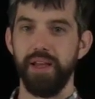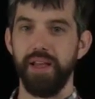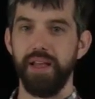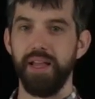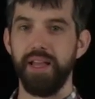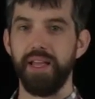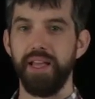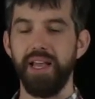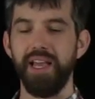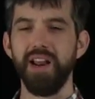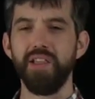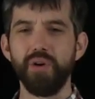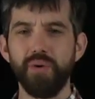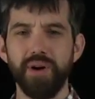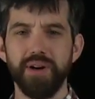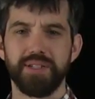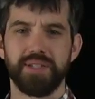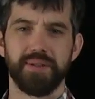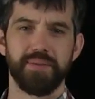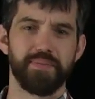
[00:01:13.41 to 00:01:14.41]
In other
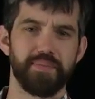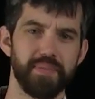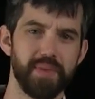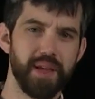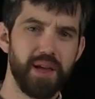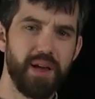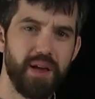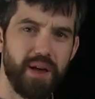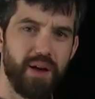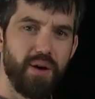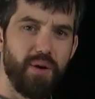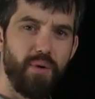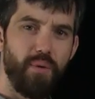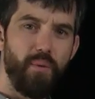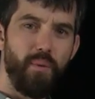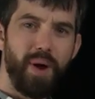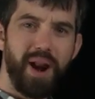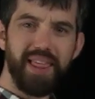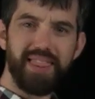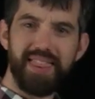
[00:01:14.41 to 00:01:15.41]
words,
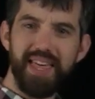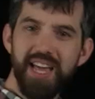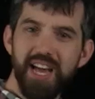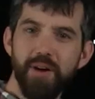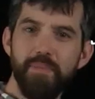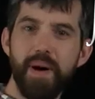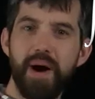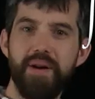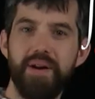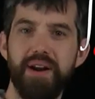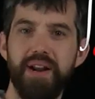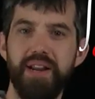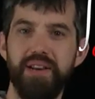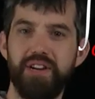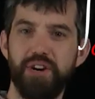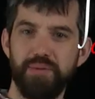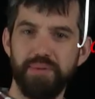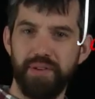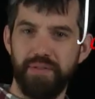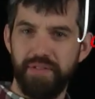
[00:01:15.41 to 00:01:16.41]
when I think about it in
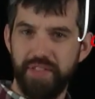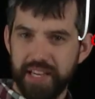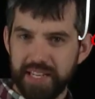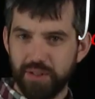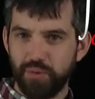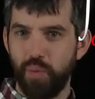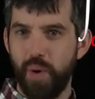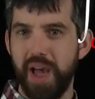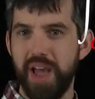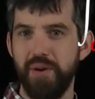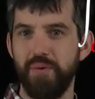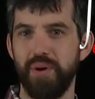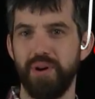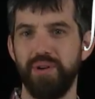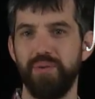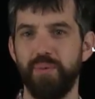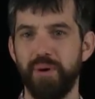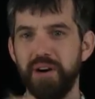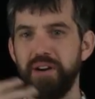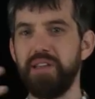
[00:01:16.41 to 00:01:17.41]
terms of this way,
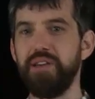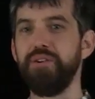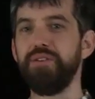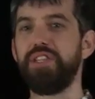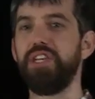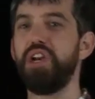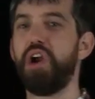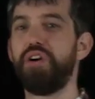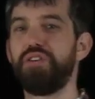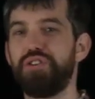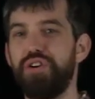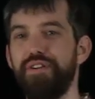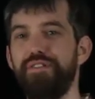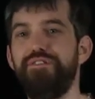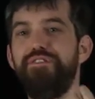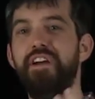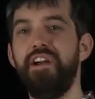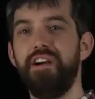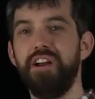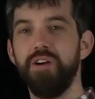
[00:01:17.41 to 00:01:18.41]
we're using our sort of
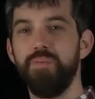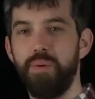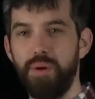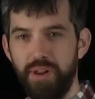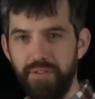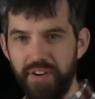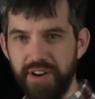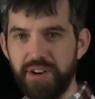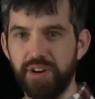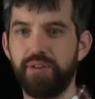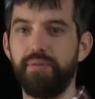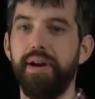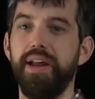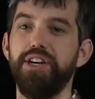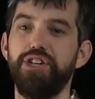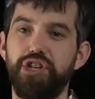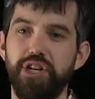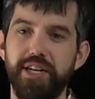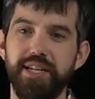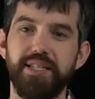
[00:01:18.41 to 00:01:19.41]
variable of
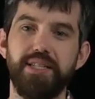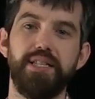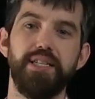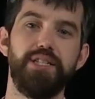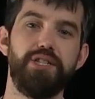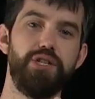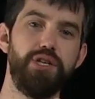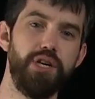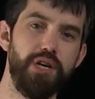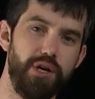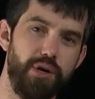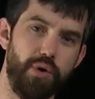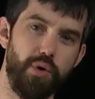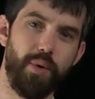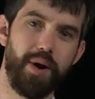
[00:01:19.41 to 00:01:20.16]
integration as this u.